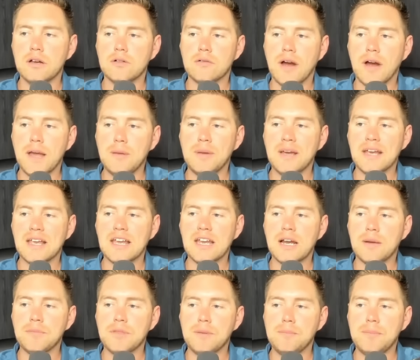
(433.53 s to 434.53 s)
right, picking
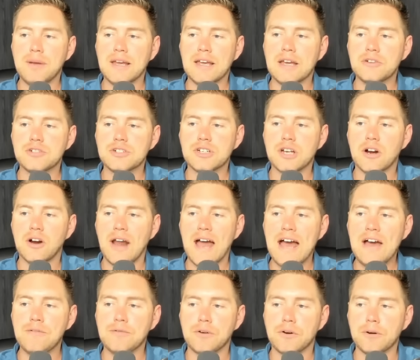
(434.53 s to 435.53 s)
up the biggest share
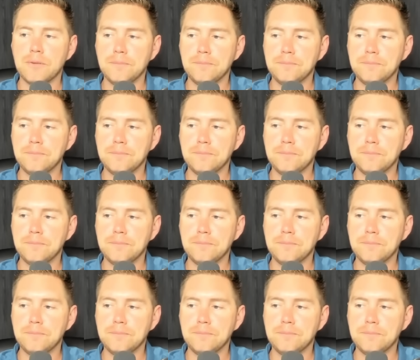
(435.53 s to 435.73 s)
ever.